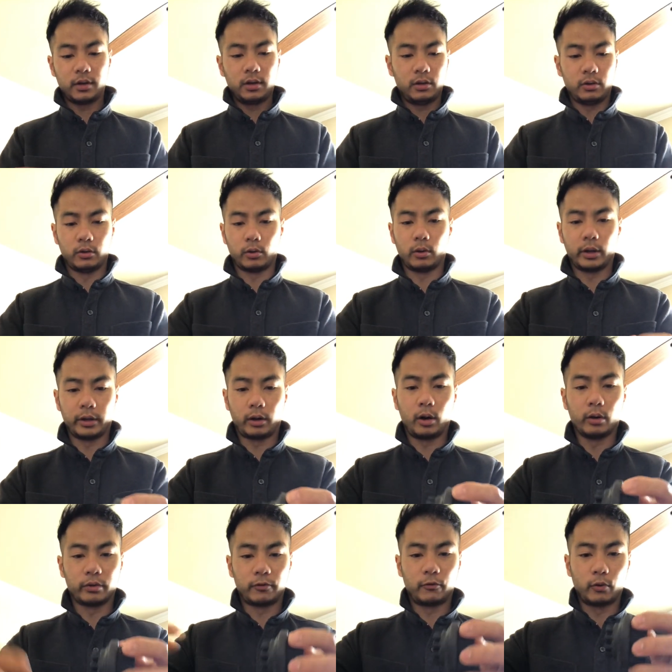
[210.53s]
like all
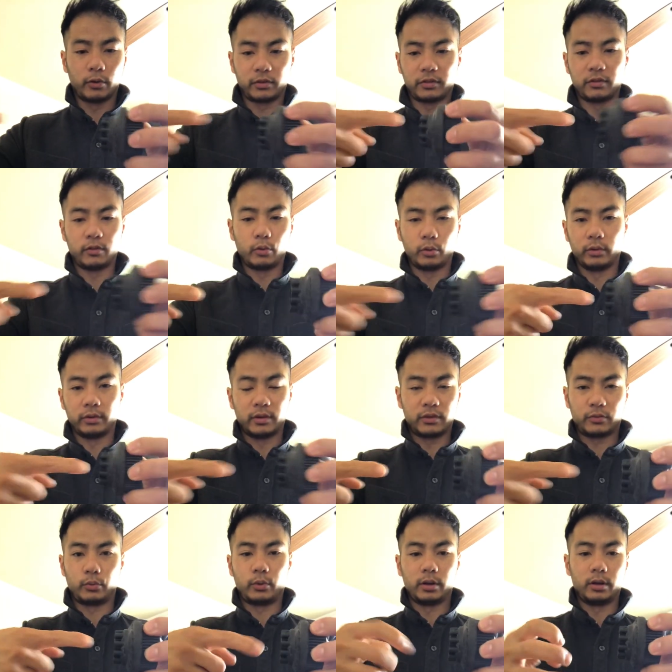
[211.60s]
the force is going this
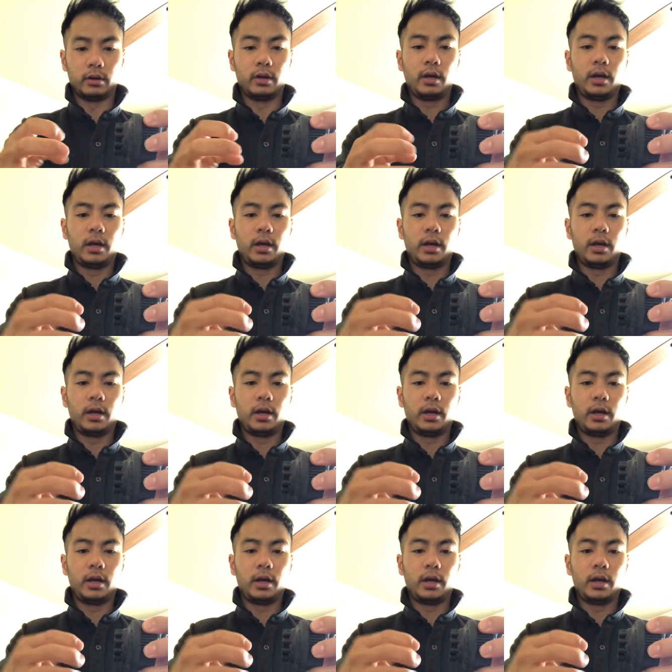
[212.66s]
way,